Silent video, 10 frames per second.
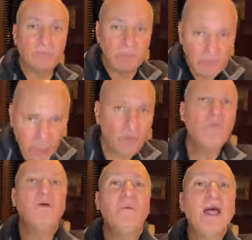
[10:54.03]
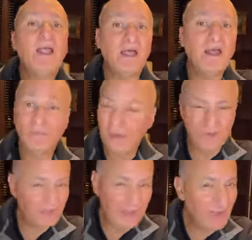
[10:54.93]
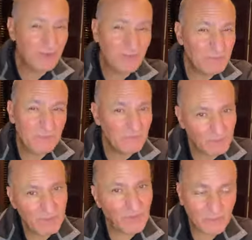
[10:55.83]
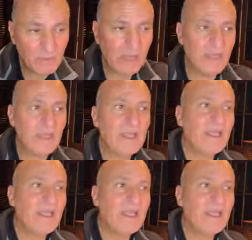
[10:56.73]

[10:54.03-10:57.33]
below Volbella, right? So how could you be below Volbella?